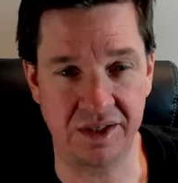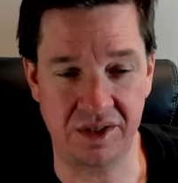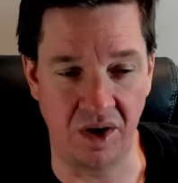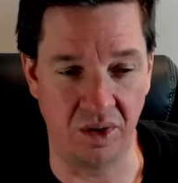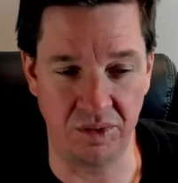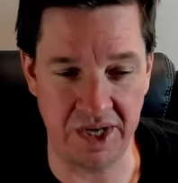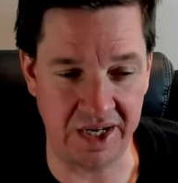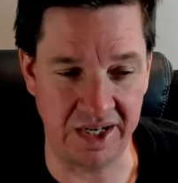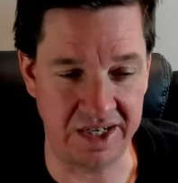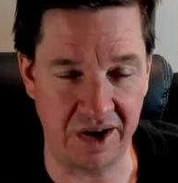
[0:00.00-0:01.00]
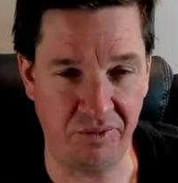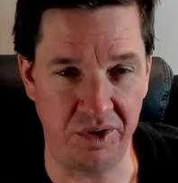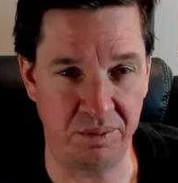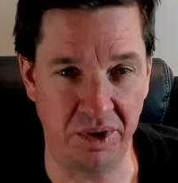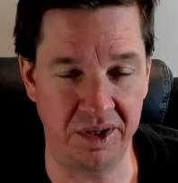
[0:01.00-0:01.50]
So taking it down for
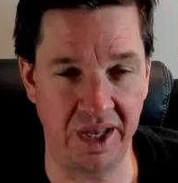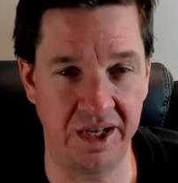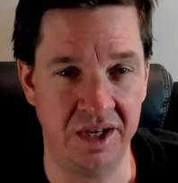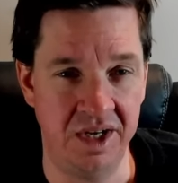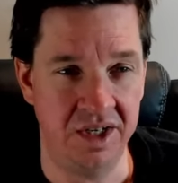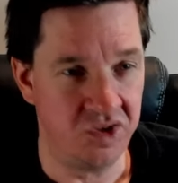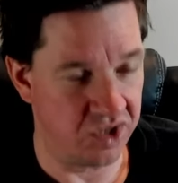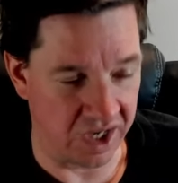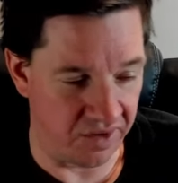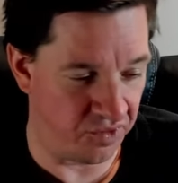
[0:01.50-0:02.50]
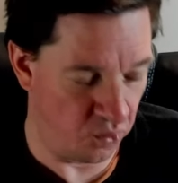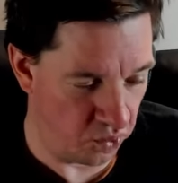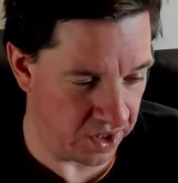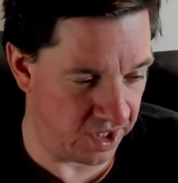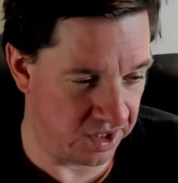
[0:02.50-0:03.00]
your birthday, she's like, if it
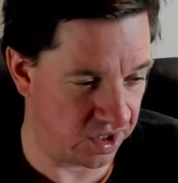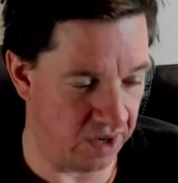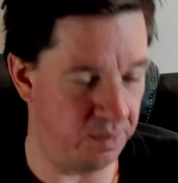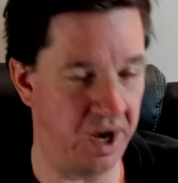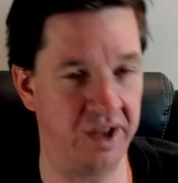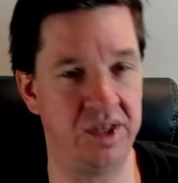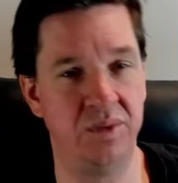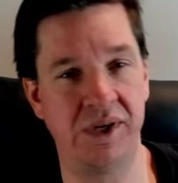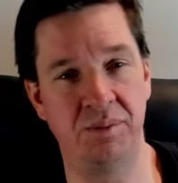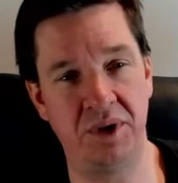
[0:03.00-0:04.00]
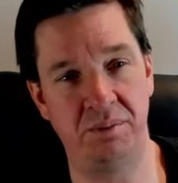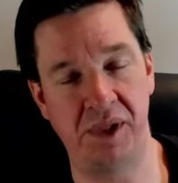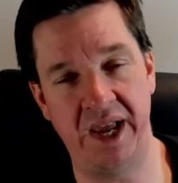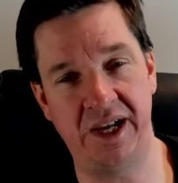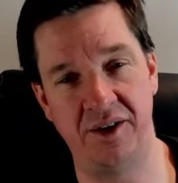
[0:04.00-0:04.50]
really is going to bother you, we can put a
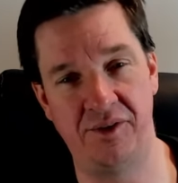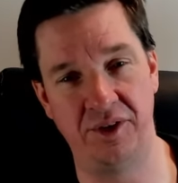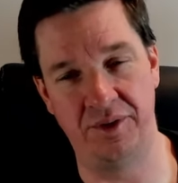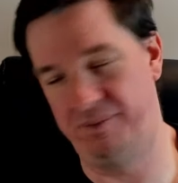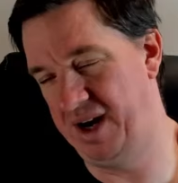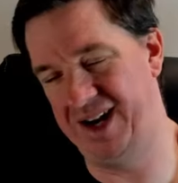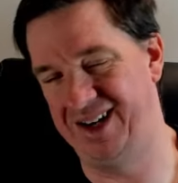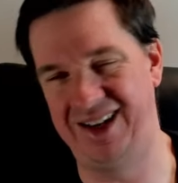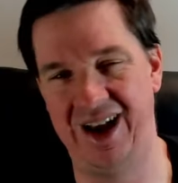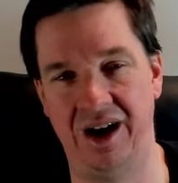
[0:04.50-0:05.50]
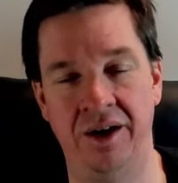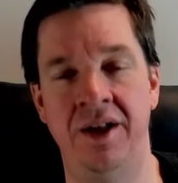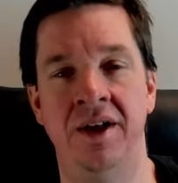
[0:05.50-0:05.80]
blanket over it. But I didn't care.